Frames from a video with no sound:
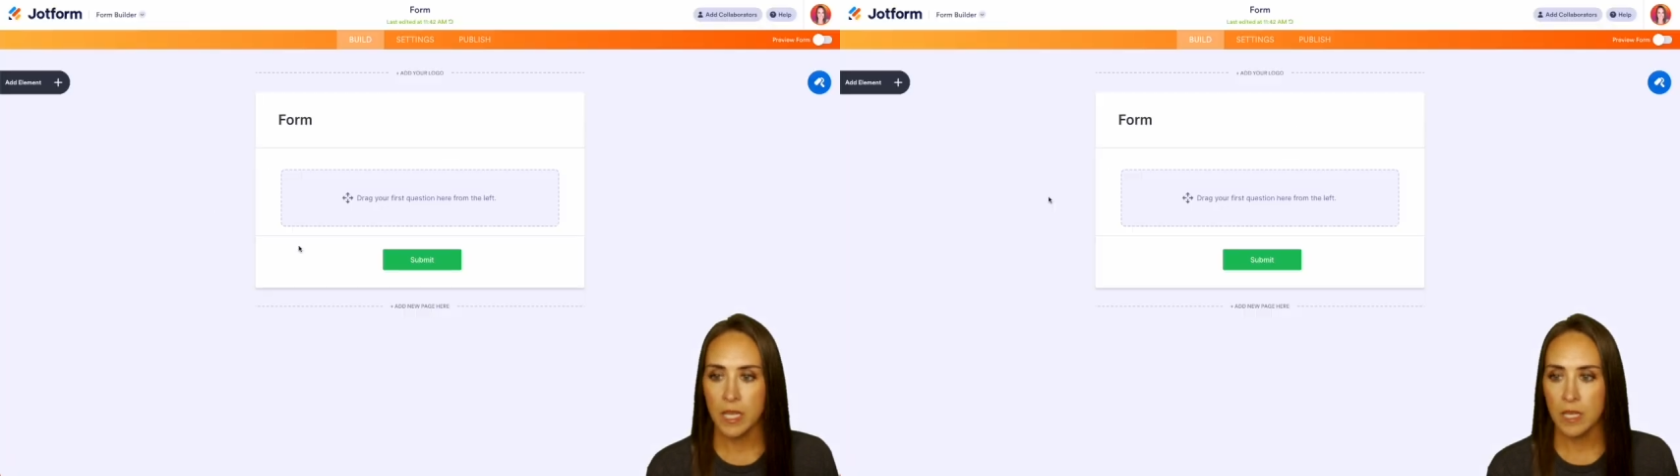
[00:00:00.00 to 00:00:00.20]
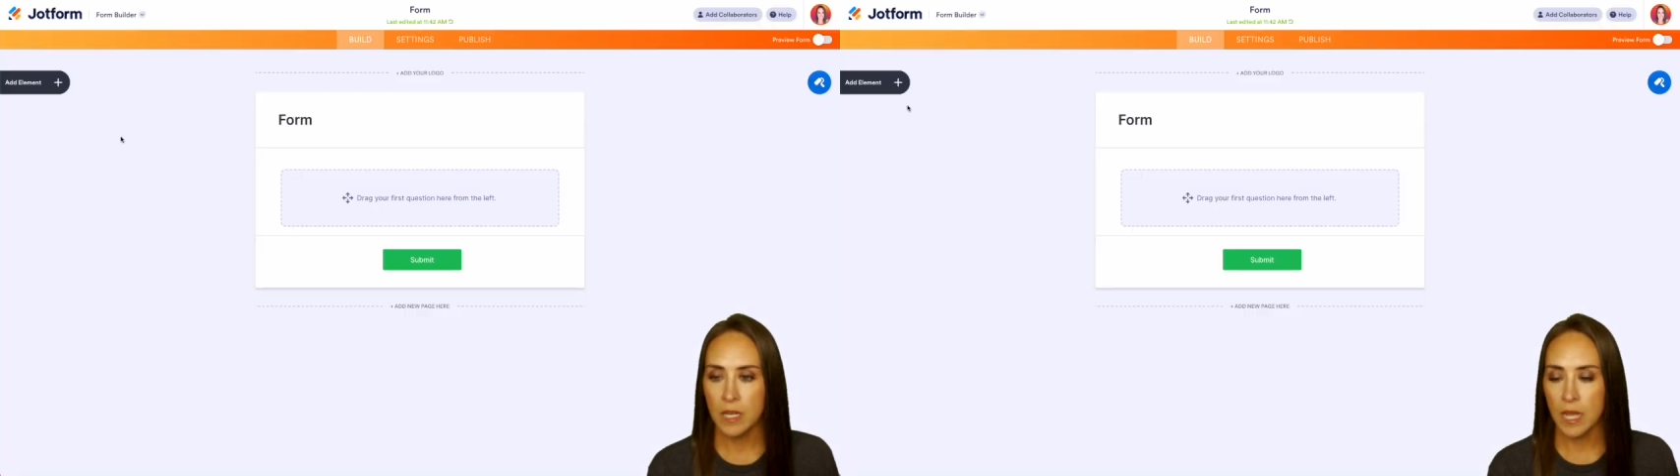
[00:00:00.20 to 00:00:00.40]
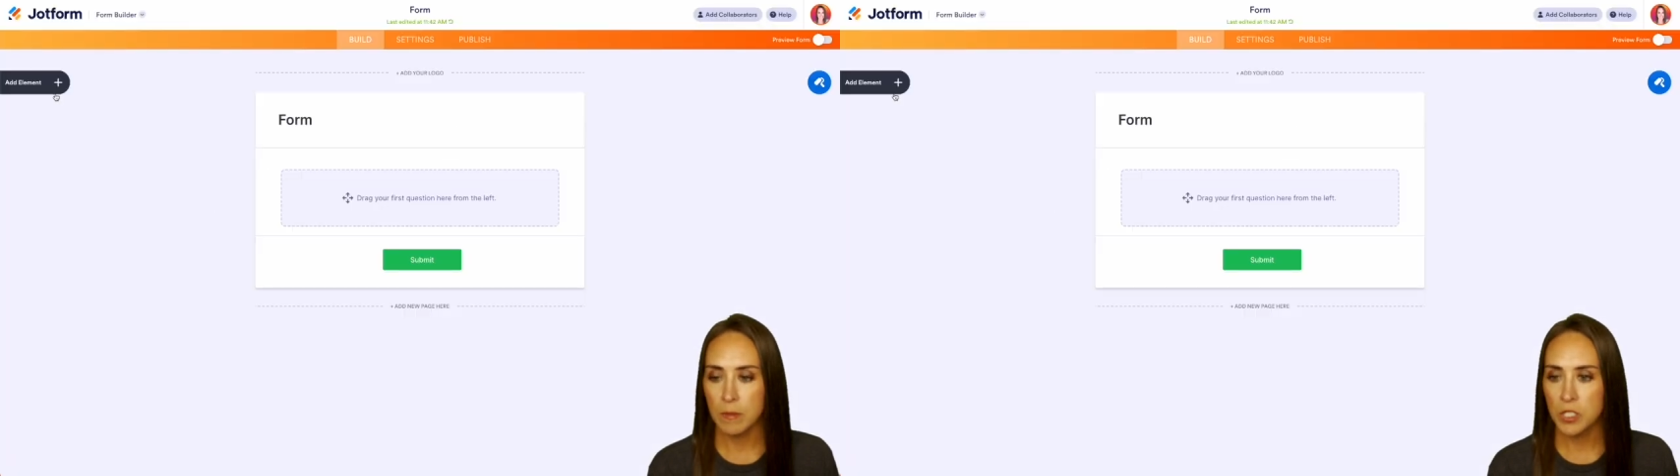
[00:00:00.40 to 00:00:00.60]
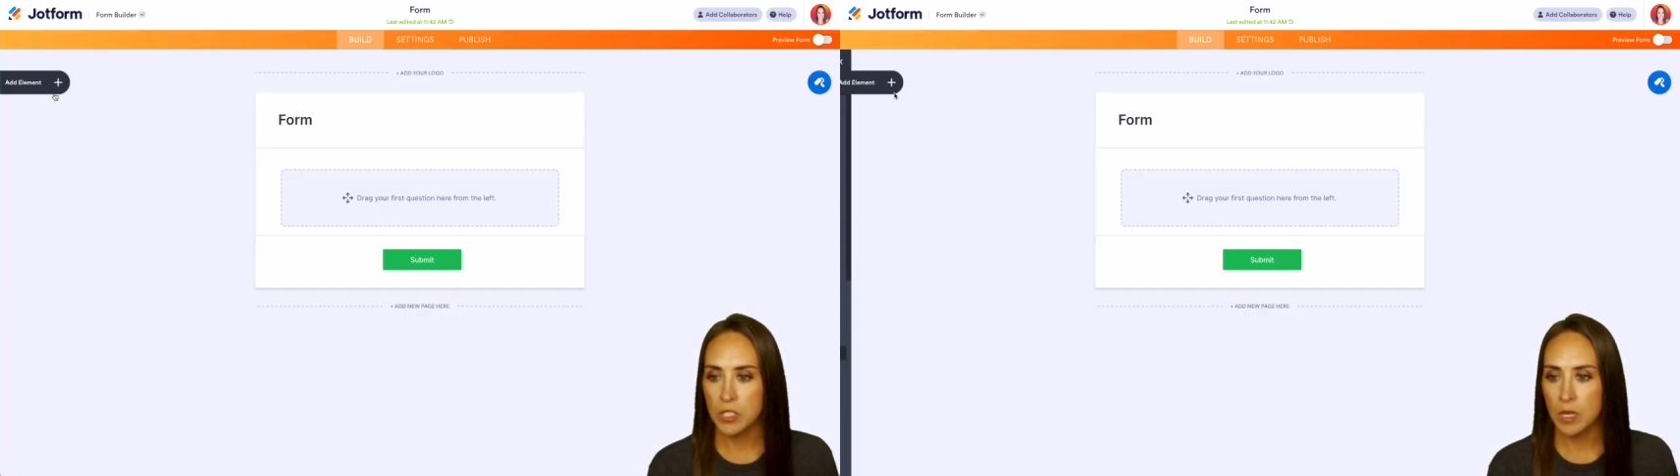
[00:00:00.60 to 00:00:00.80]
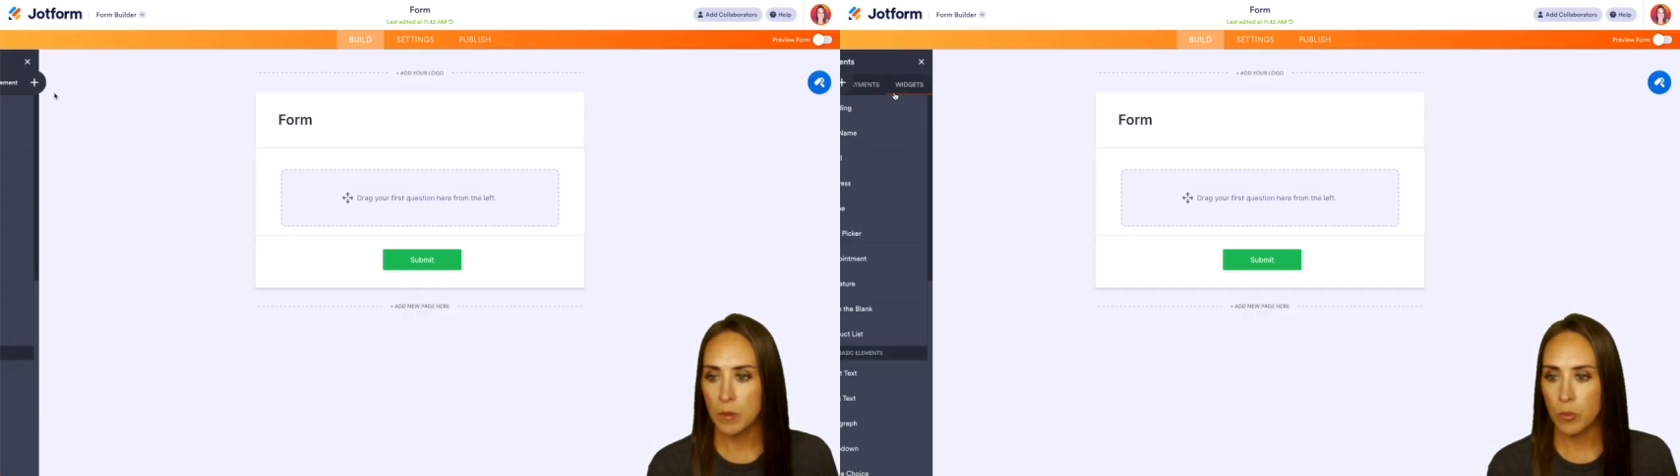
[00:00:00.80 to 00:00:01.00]
and I'm
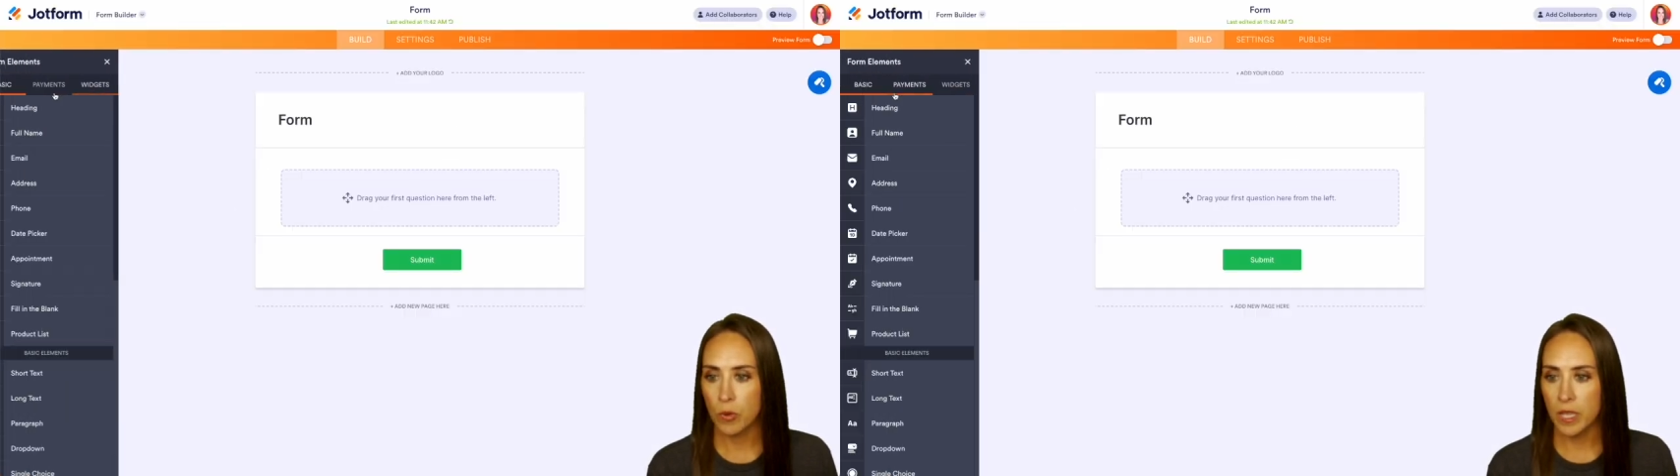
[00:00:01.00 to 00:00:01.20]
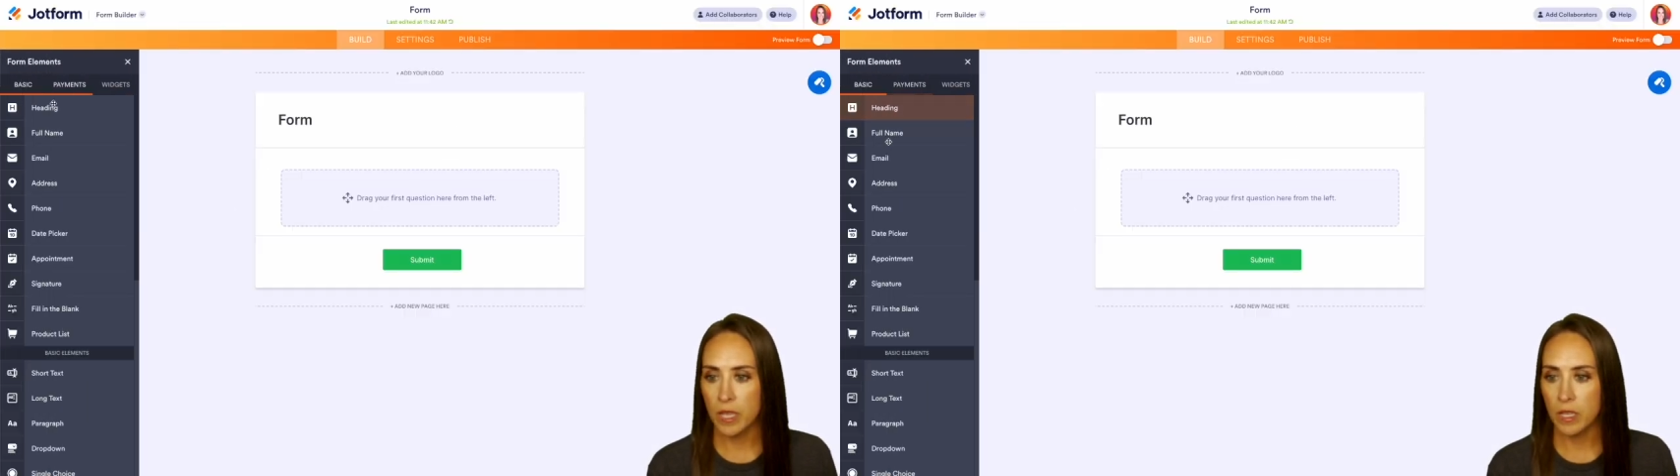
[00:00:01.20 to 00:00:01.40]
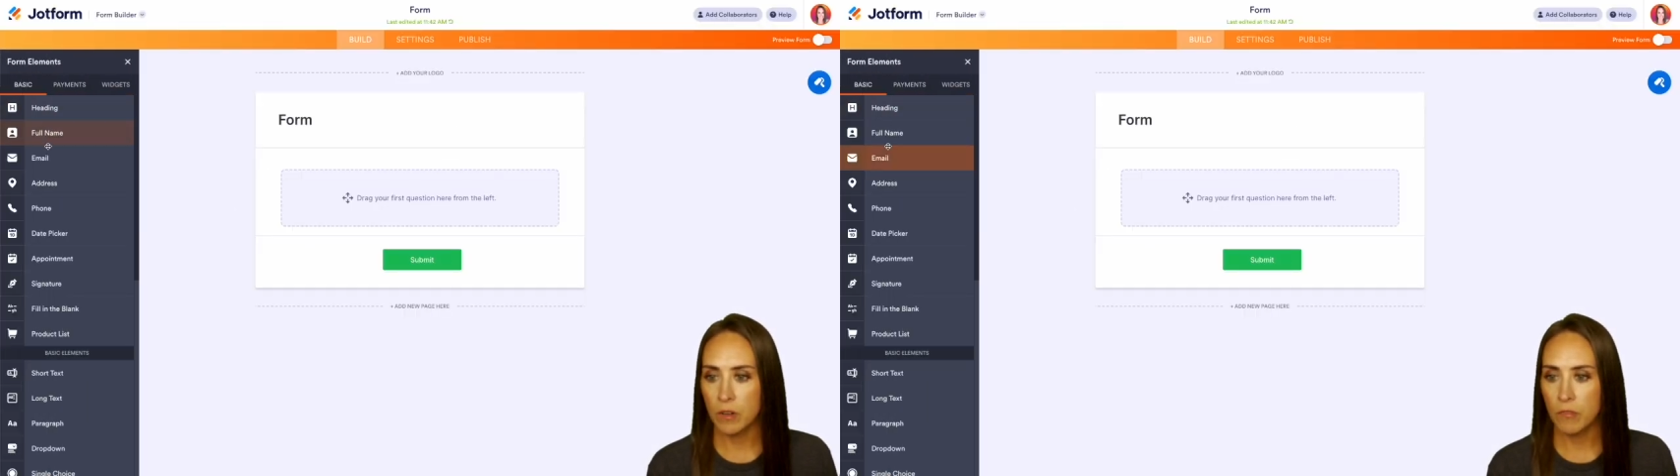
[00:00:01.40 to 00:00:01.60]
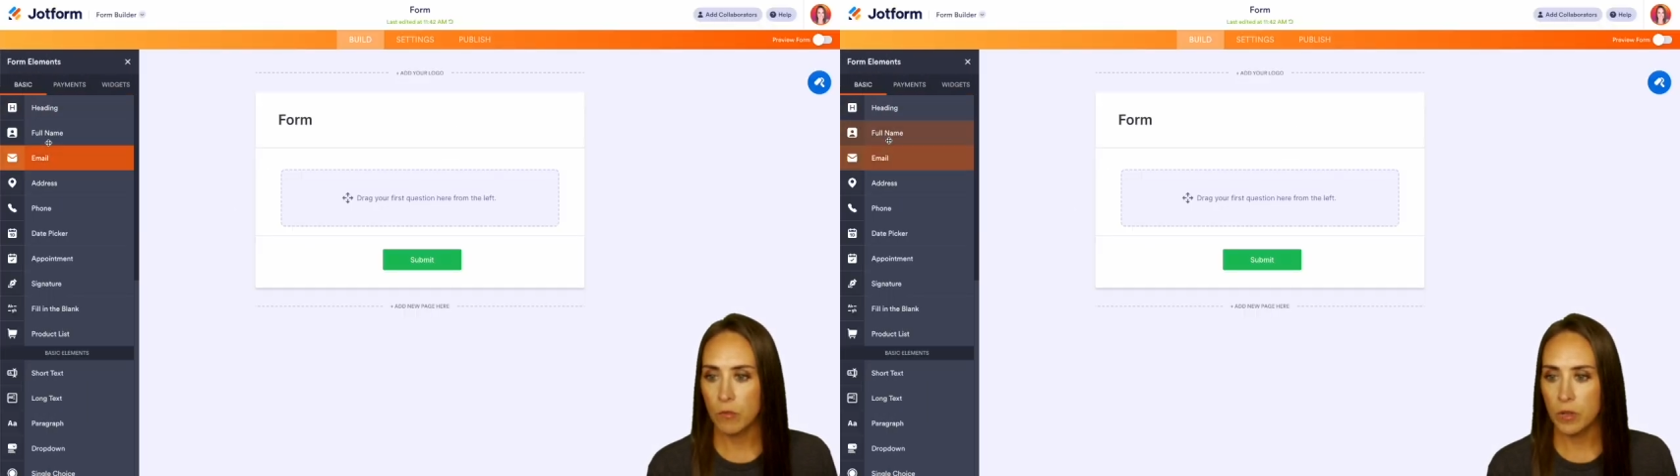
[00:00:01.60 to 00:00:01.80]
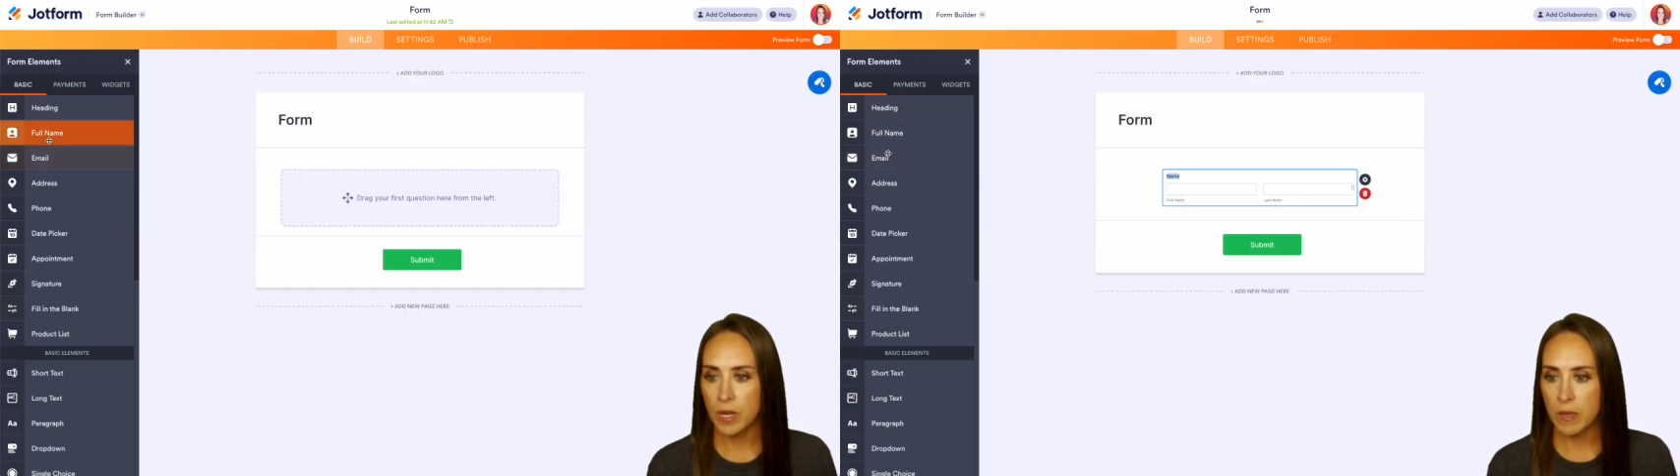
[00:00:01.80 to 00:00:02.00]
just gonna bring in
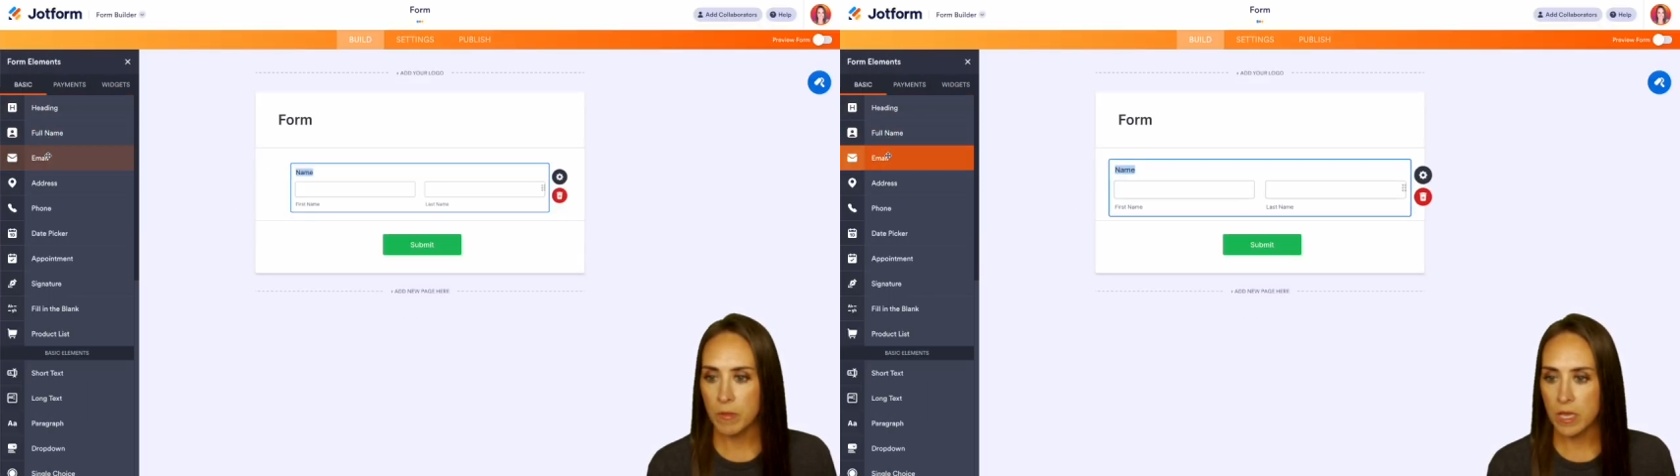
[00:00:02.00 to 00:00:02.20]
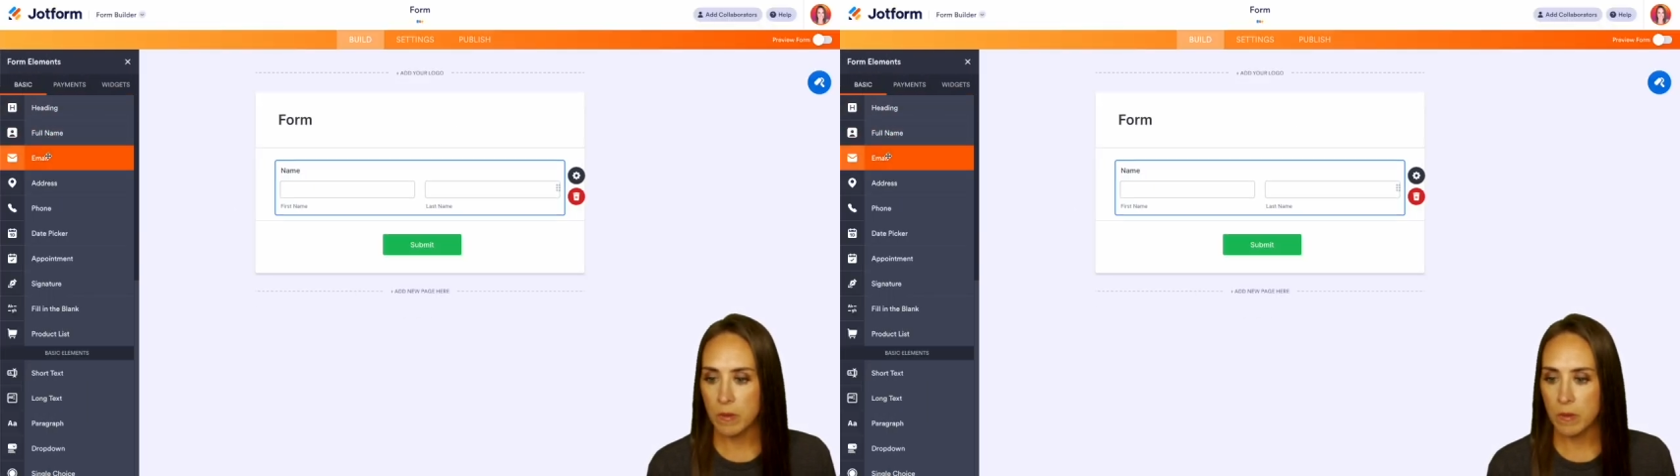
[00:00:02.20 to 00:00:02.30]
full name,